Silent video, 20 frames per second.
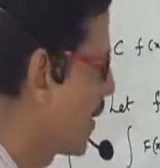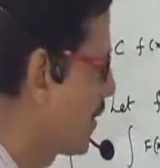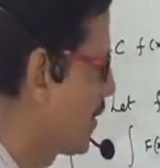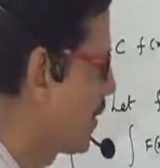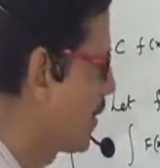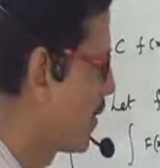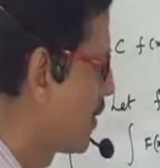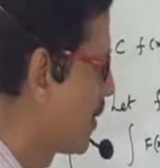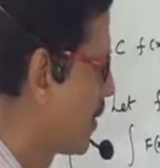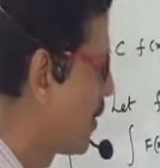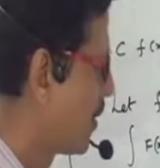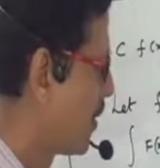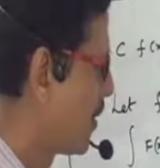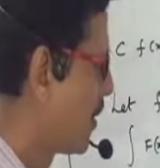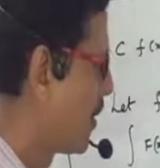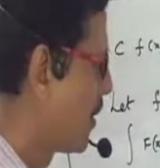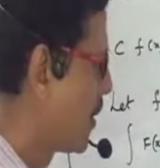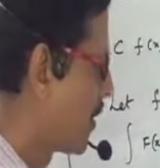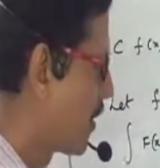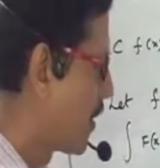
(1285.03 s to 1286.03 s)
then
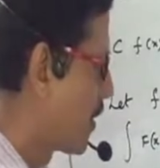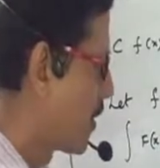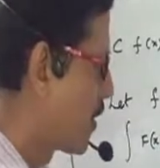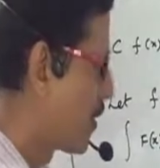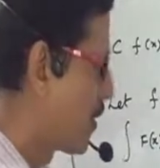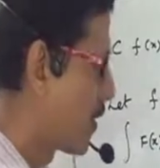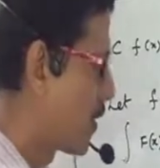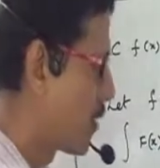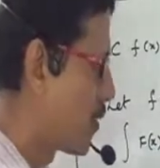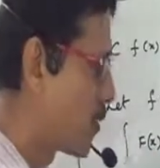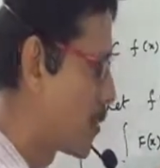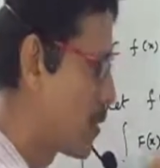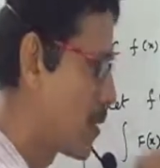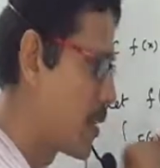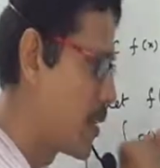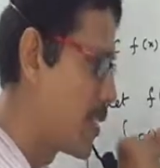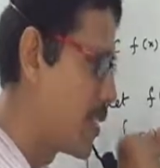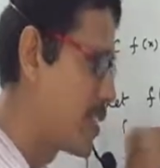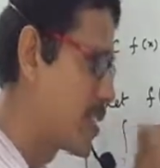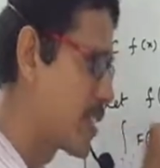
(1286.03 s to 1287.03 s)

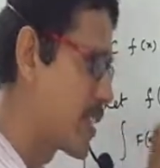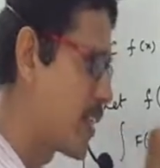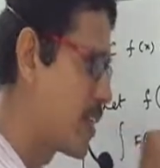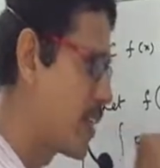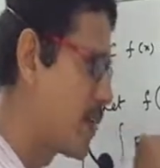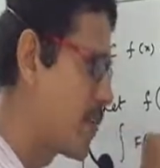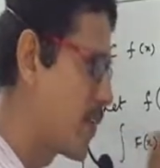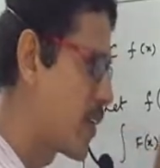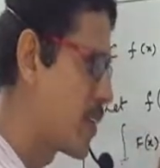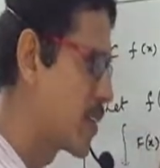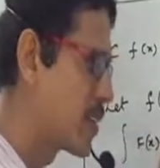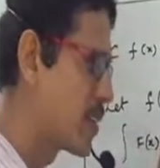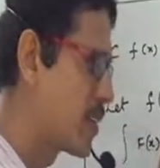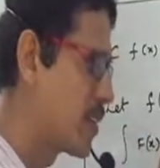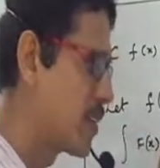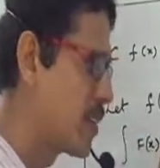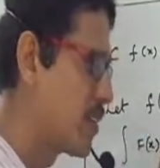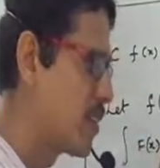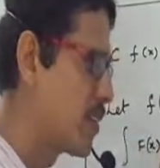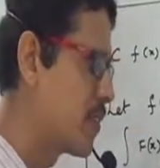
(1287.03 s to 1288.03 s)
inside
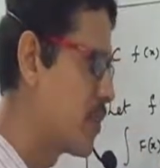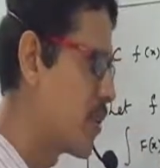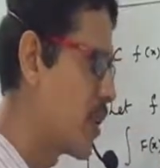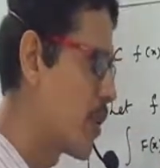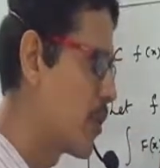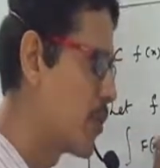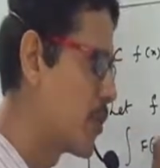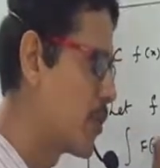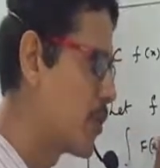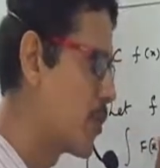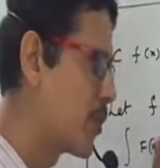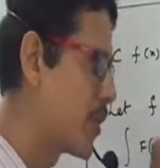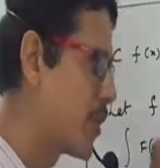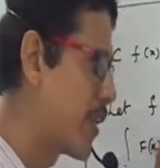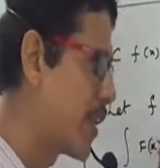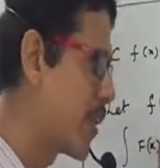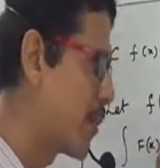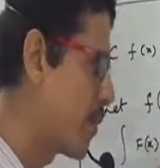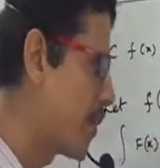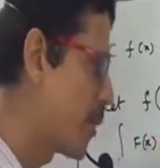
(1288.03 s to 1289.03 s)
function you have to do the
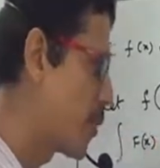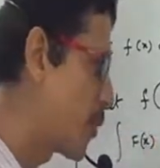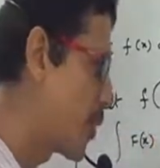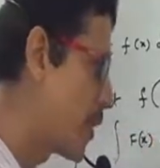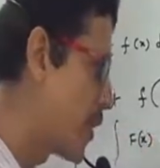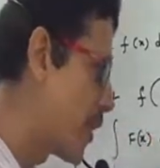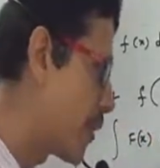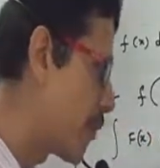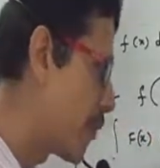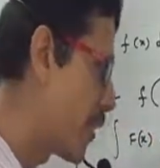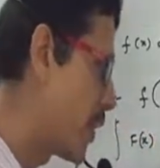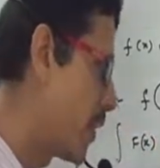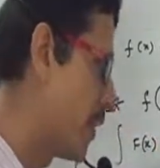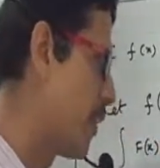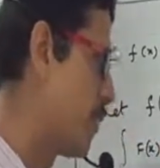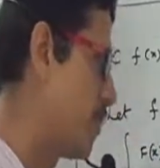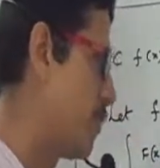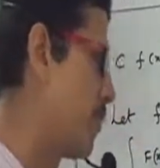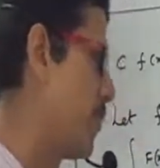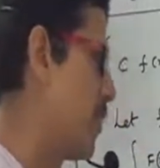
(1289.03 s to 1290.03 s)
derivative and divide
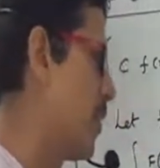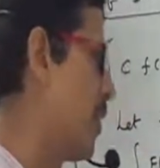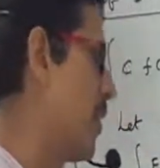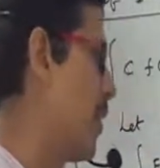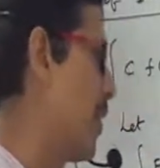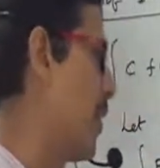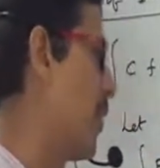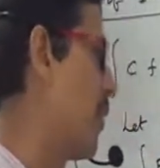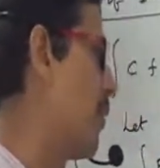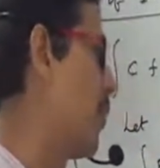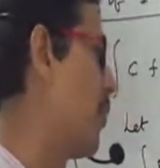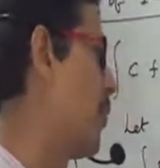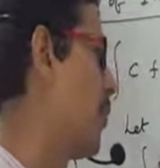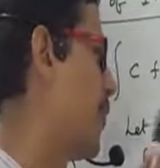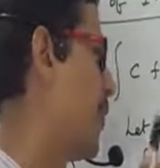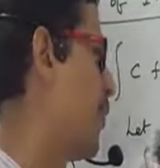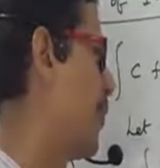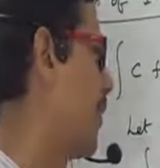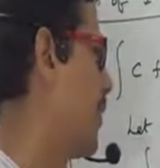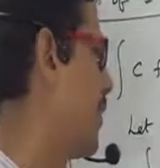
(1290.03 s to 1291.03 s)
it, and you have
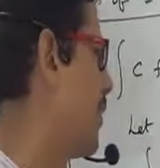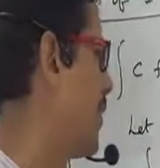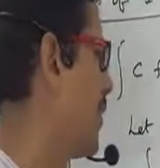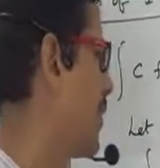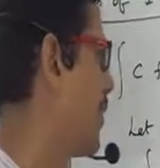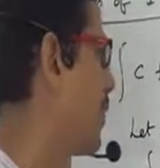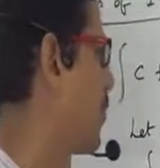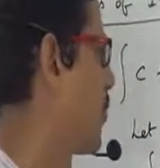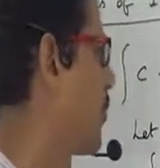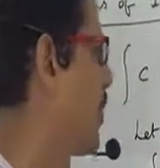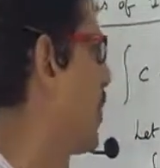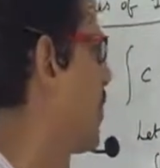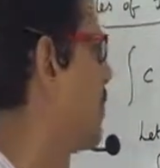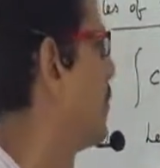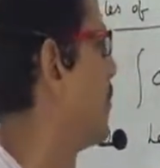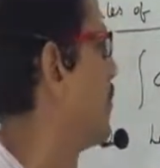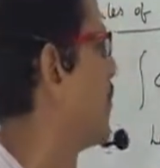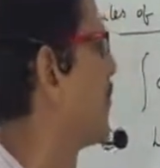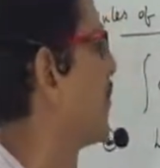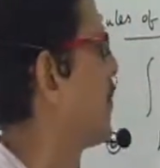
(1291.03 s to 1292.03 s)
to divide that.
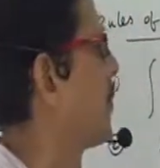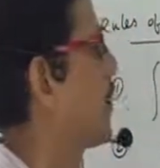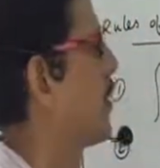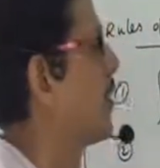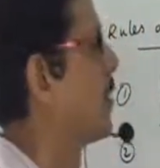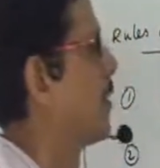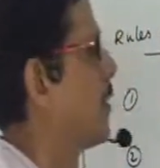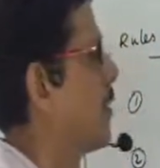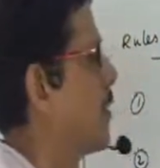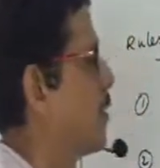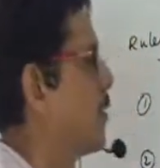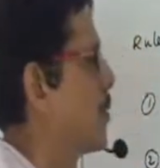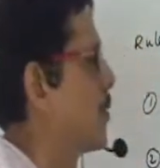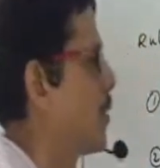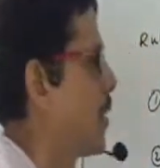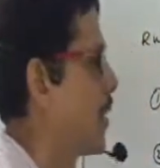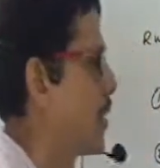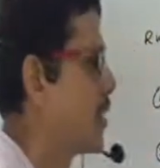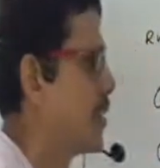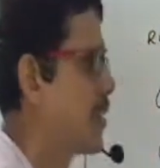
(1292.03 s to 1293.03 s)
Okay,
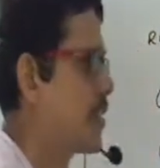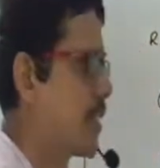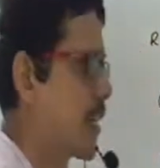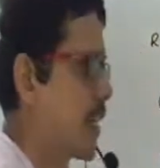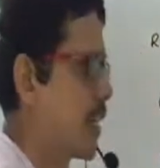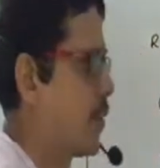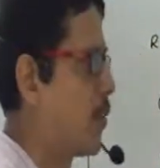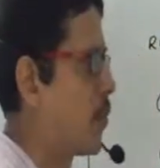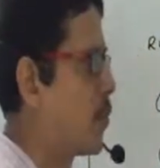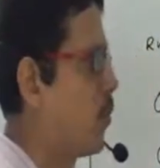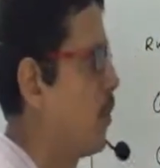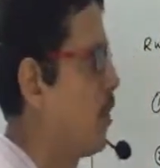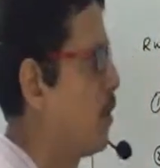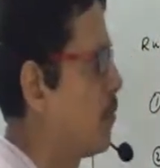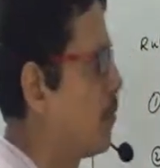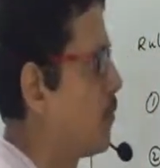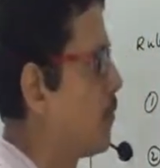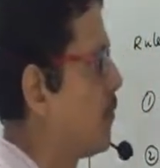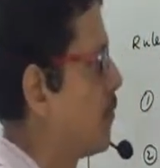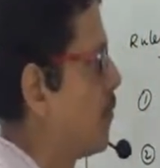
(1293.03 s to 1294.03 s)
so that is the second
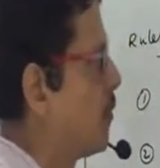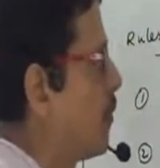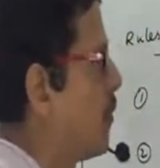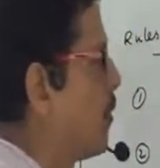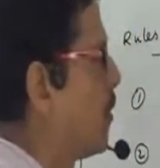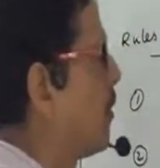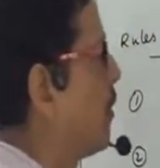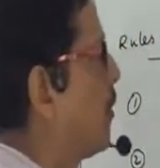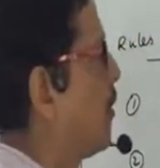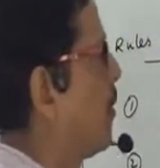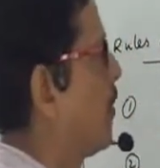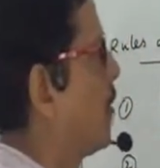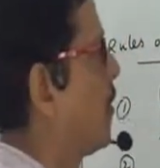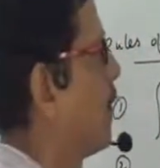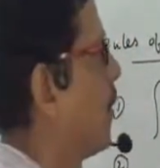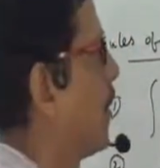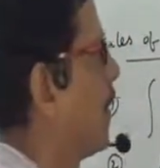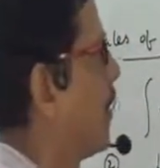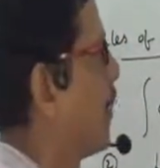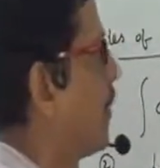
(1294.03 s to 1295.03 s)
rule,
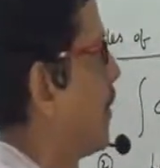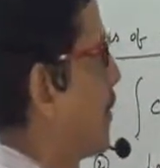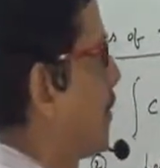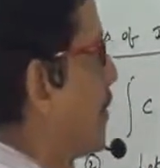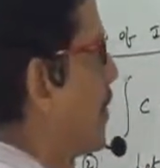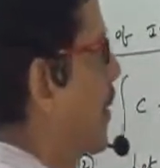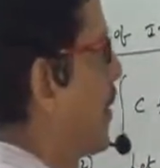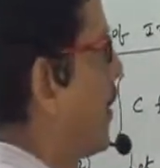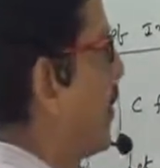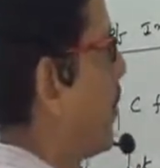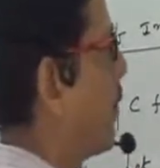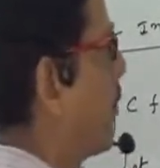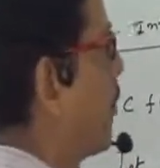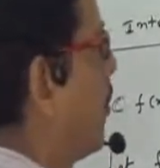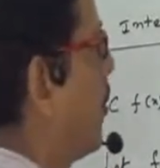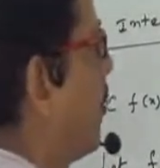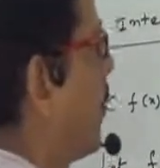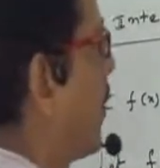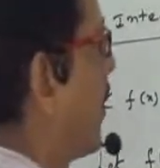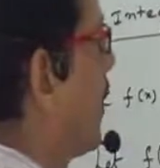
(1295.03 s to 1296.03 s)
and the second
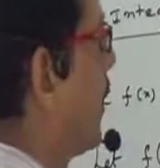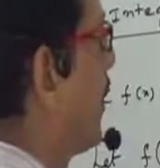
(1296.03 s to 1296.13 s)
rule you